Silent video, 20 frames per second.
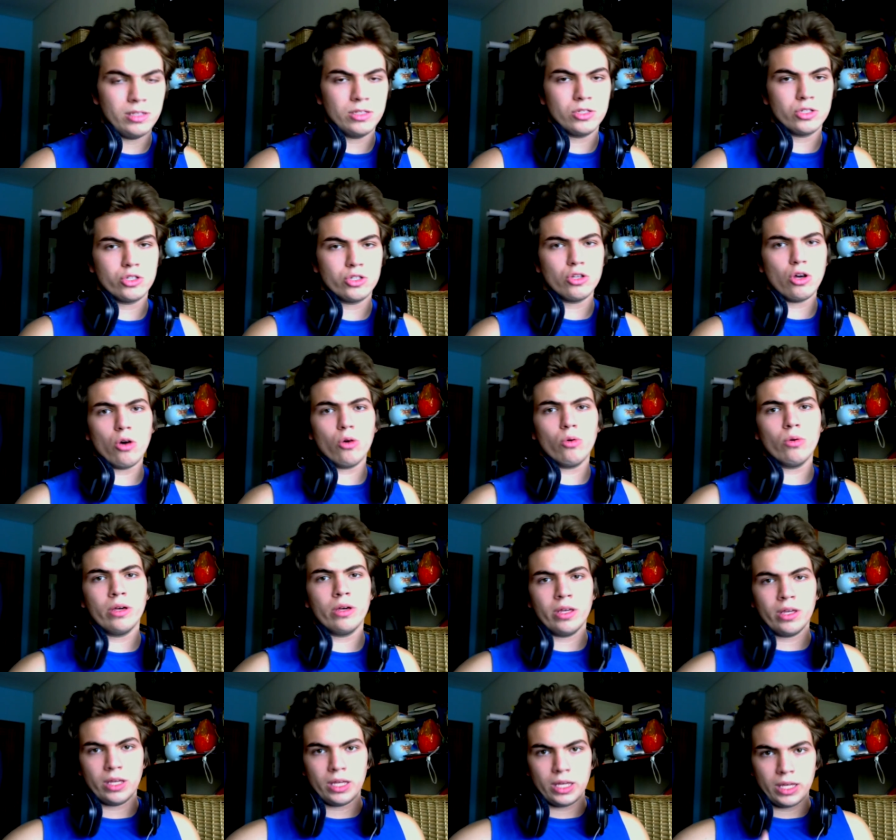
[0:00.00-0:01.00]
So,
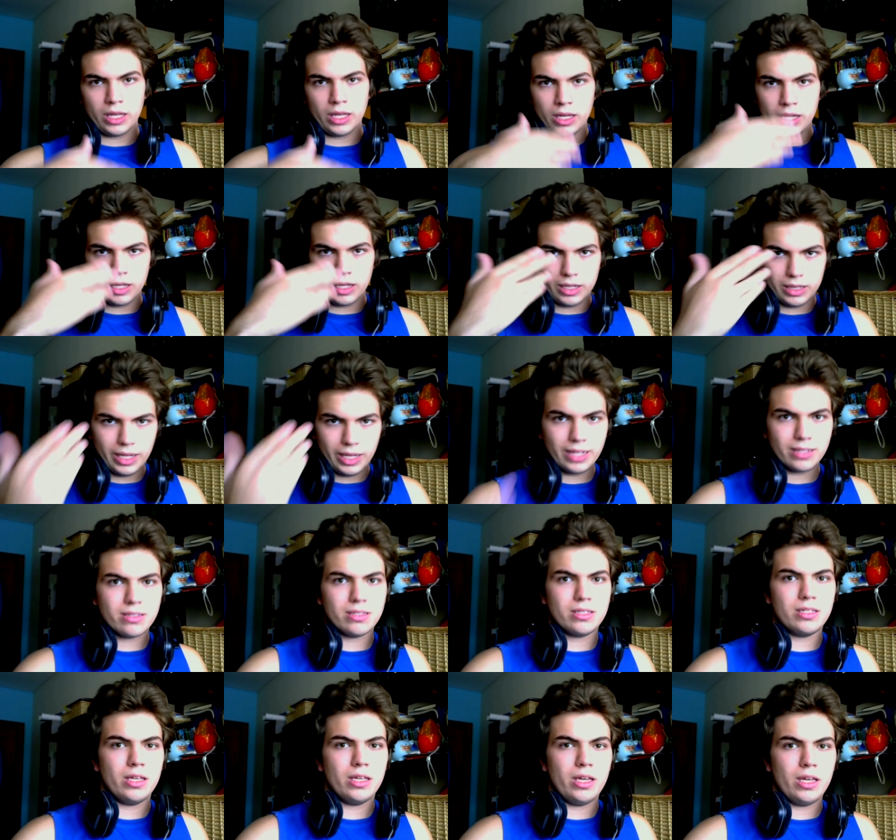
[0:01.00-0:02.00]
let's
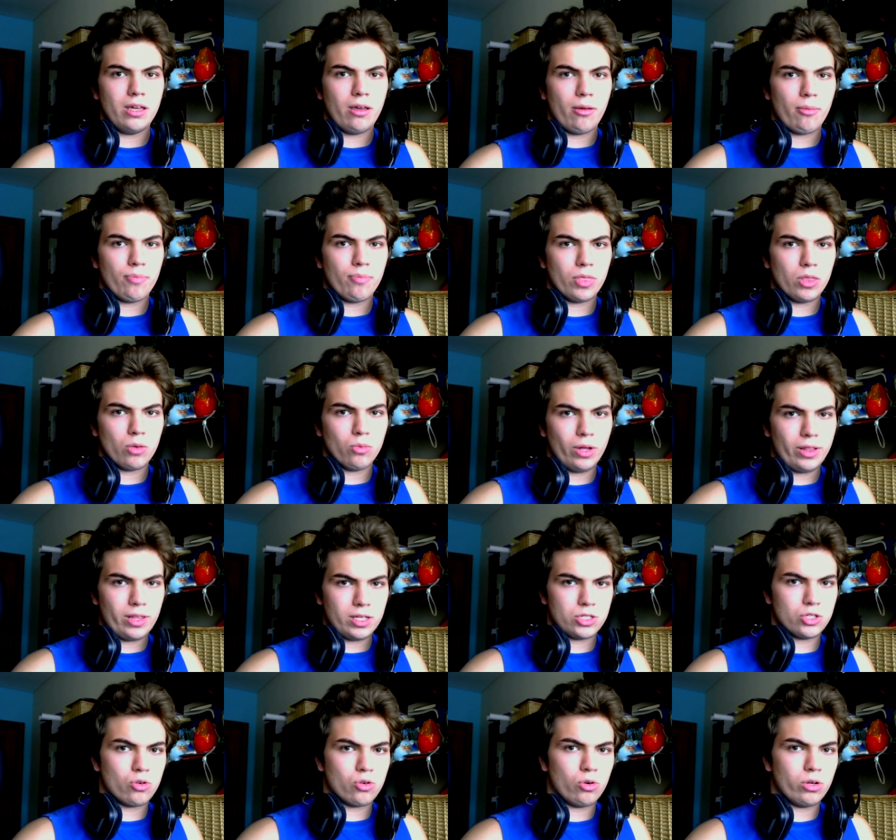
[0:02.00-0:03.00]
see what the
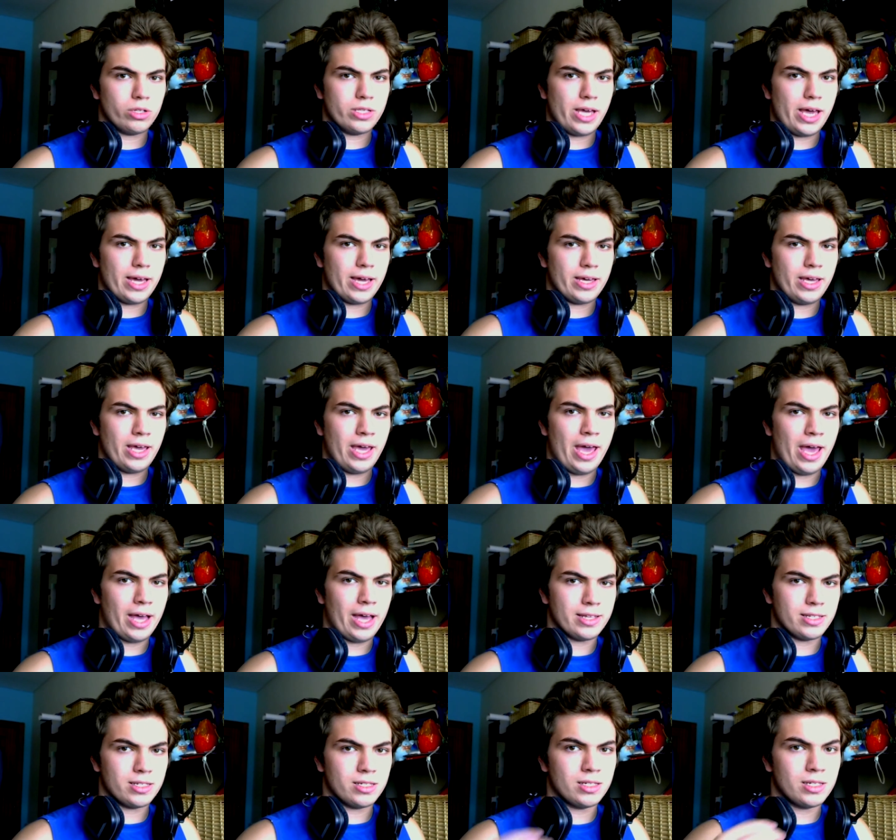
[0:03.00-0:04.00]
ScrewAttack
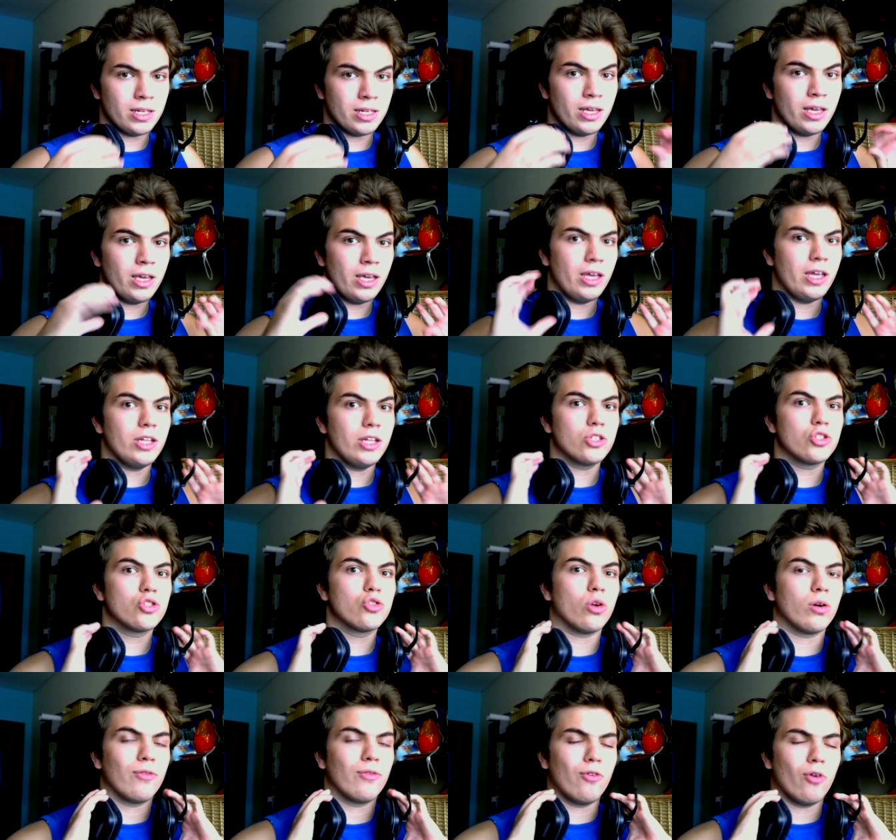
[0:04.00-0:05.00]
has in
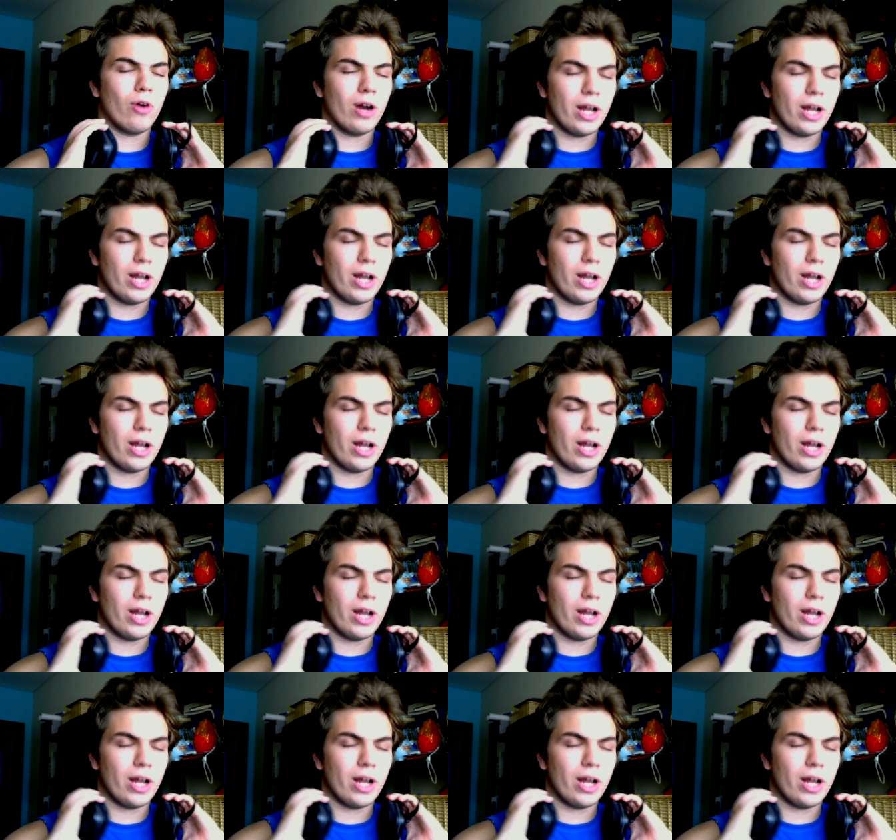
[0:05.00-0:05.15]
store for